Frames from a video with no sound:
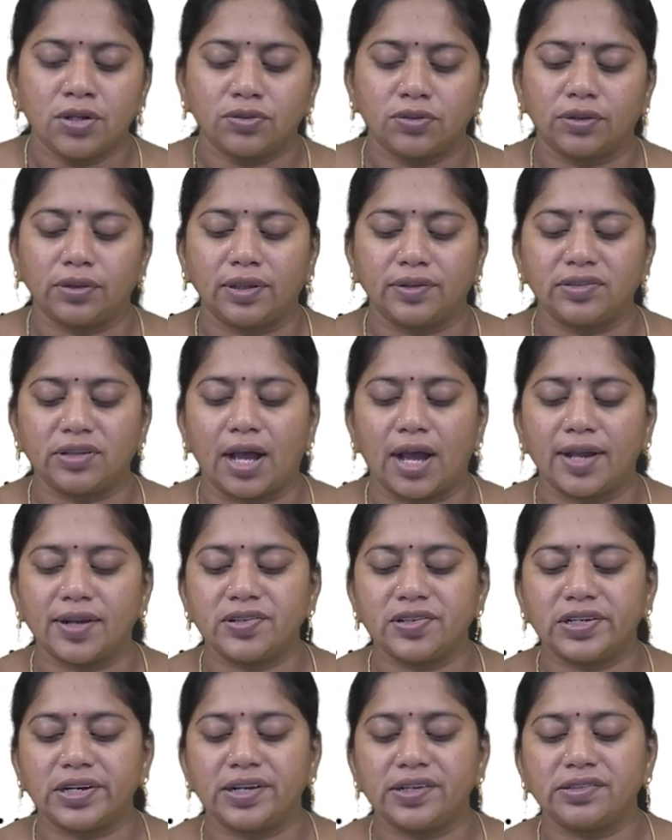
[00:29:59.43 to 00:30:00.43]
So the
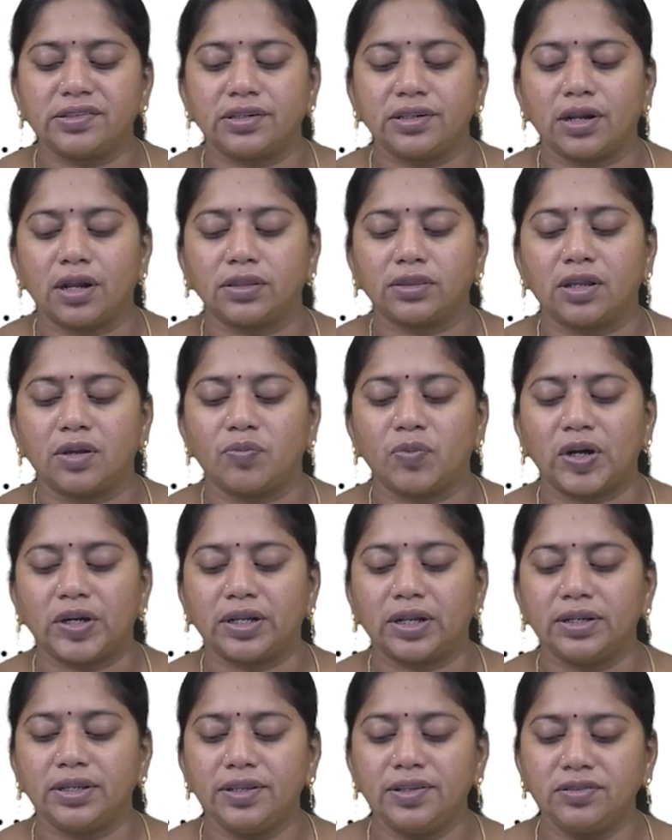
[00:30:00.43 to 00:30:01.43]
charge density on the
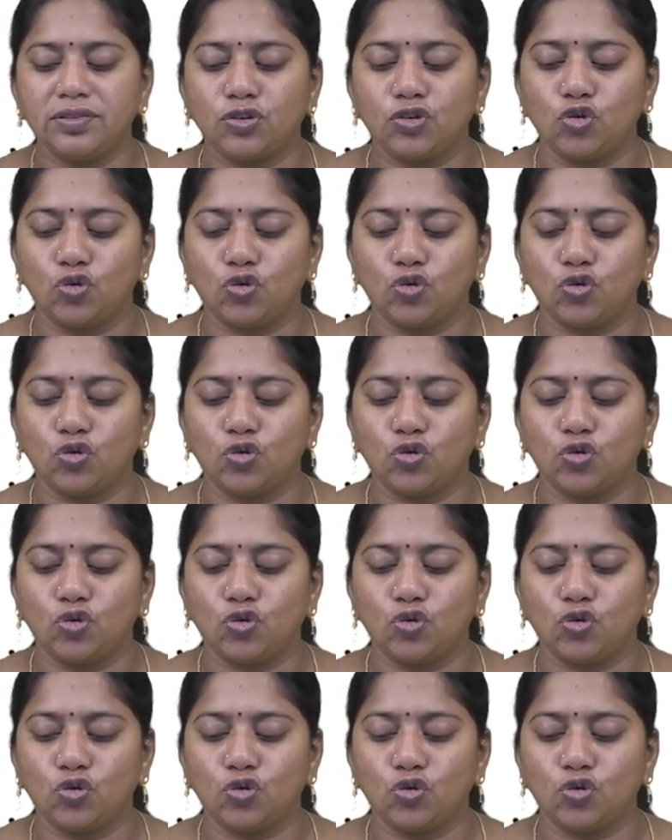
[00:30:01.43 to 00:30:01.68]
metal is